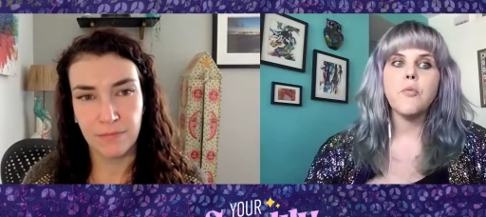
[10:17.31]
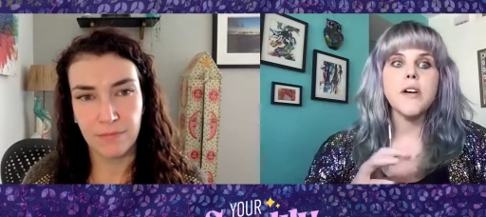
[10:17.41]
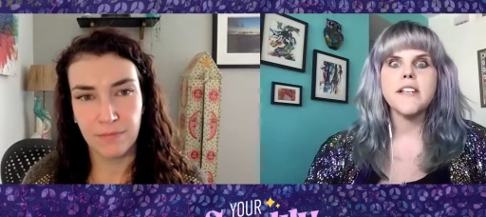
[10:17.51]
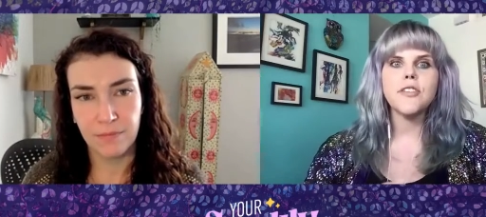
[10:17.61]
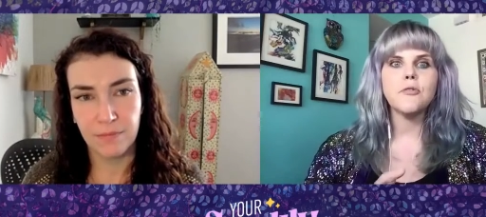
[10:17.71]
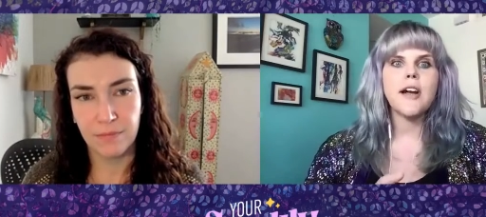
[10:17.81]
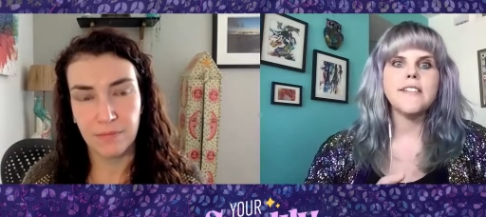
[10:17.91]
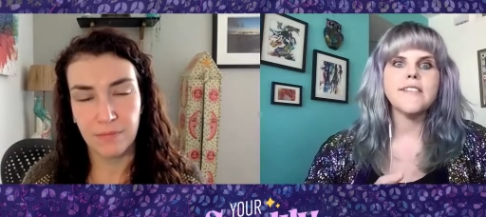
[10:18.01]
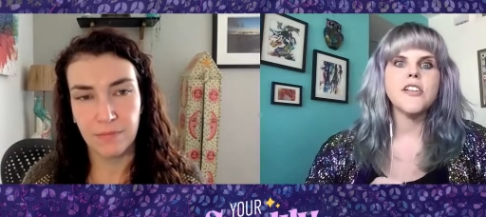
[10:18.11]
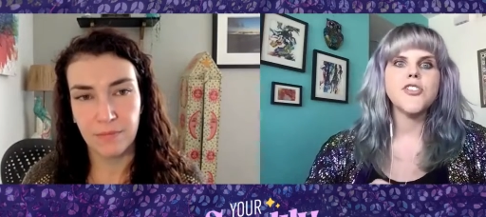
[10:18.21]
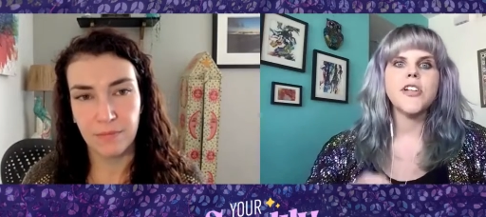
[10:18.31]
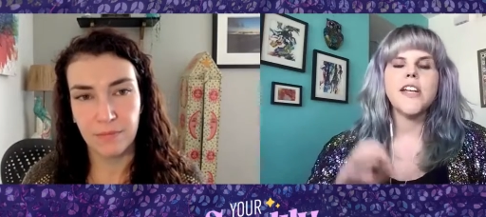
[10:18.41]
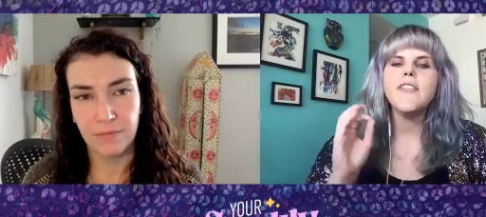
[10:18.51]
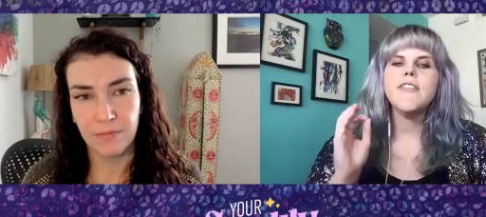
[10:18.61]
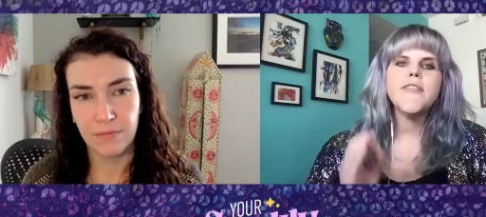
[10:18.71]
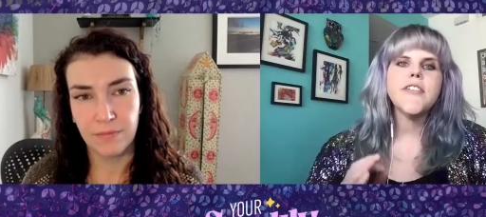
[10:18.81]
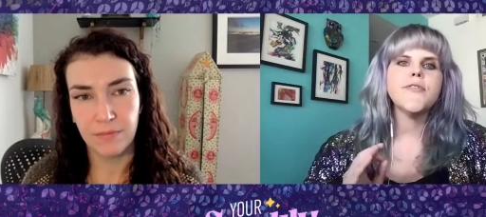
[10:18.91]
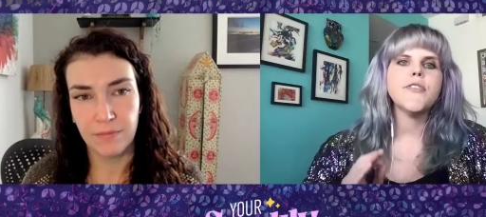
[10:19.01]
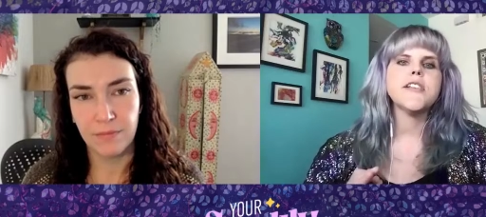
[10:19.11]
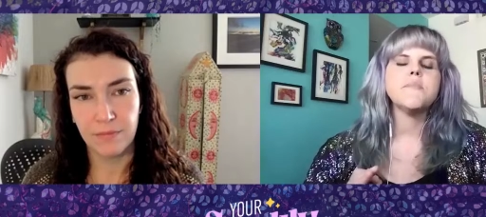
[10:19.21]
Speaker 1: was it the right decision, even if it's
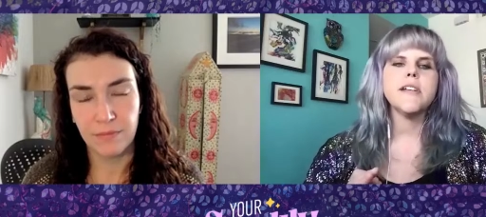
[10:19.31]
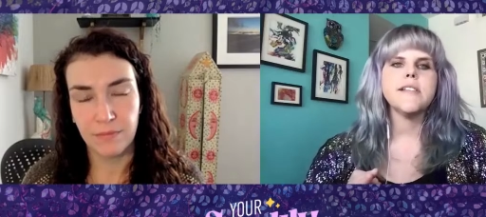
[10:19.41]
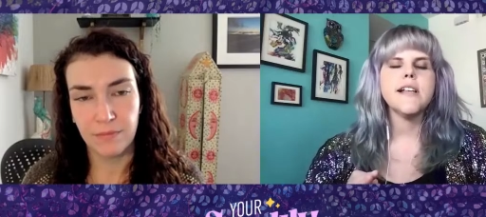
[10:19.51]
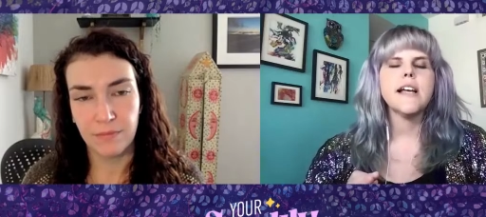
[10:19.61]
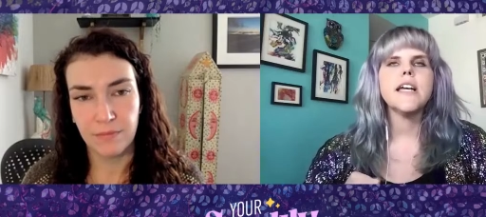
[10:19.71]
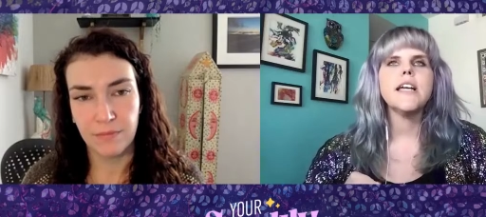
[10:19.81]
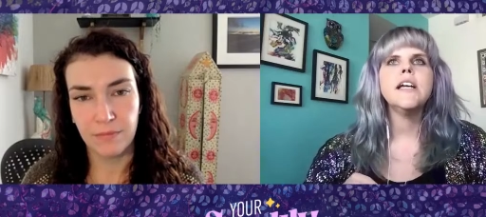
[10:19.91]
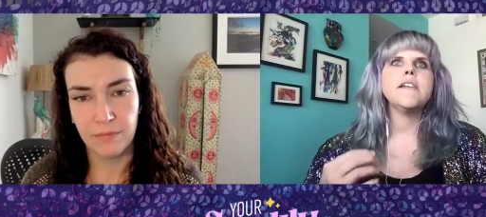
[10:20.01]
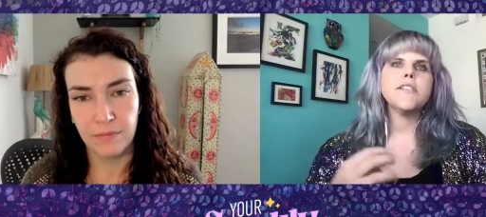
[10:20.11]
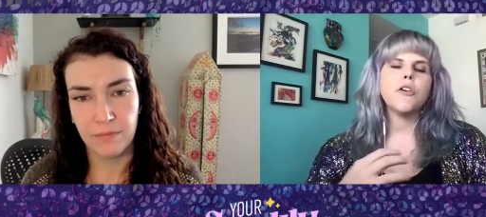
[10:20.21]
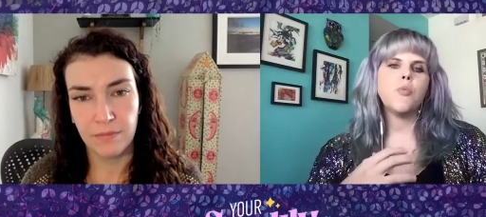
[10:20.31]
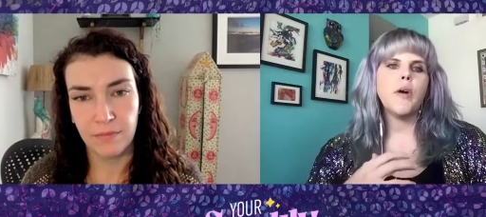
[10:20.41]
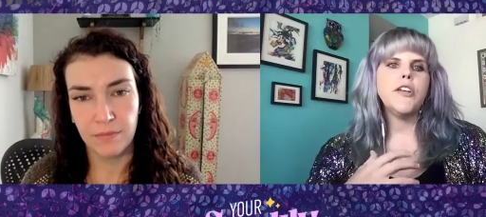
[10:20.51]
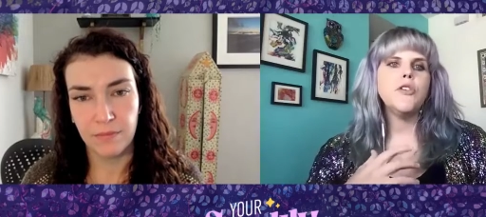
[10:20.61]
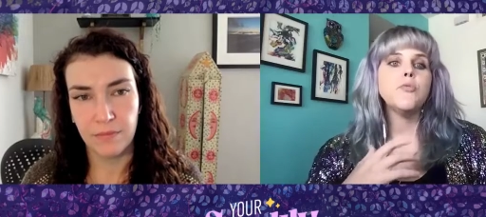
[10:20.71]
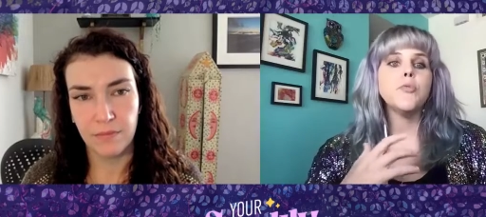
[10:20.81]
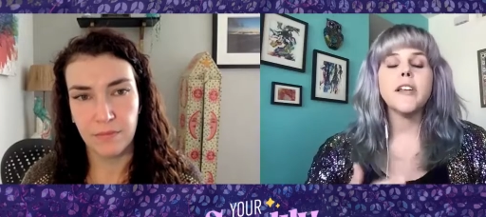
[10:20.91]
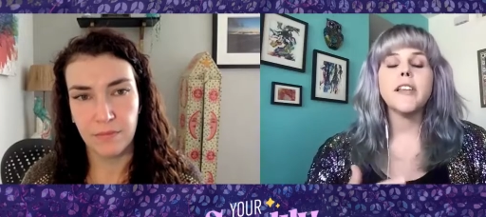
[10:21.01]
for a split second. And so when you